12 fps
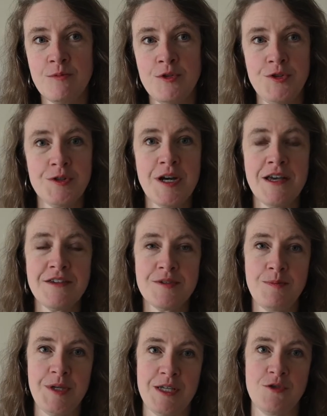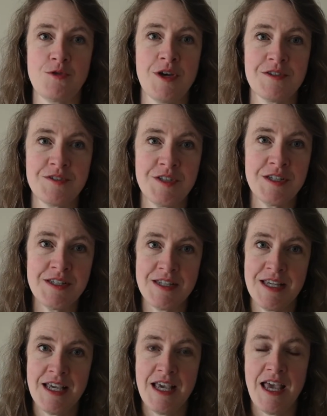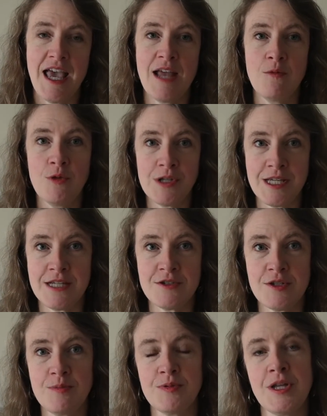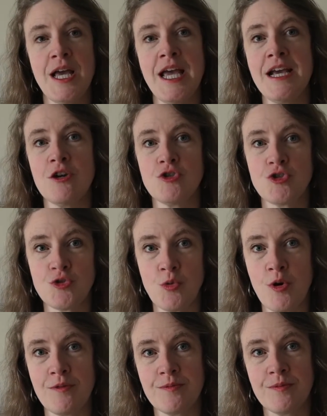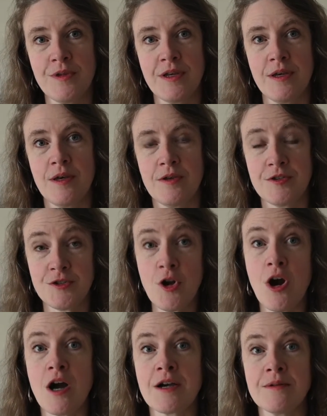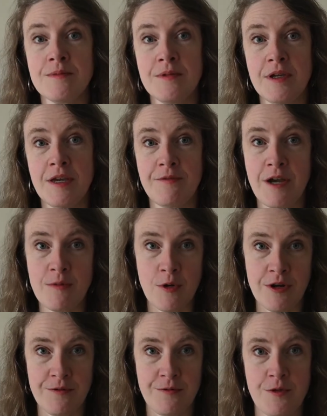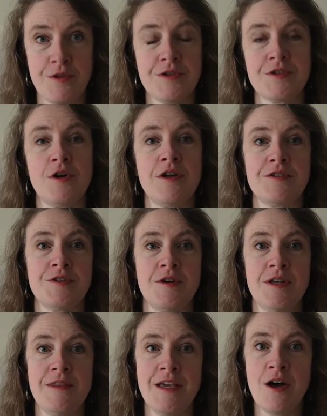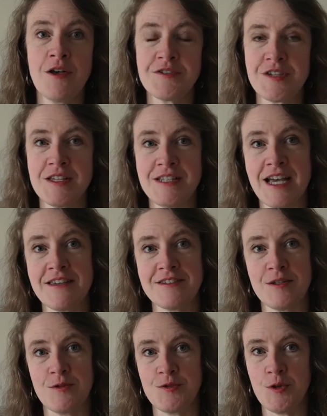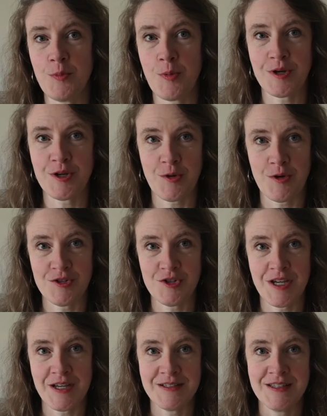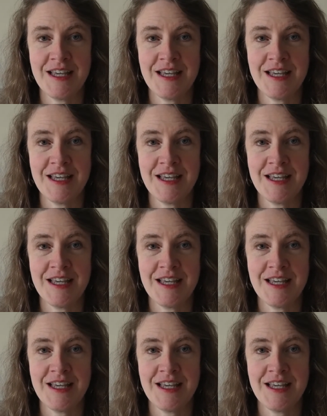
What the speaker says: "Would you guys be interested and willing to play a short song if I wrote it for this concert?" And they all said yes. They were super encouraging.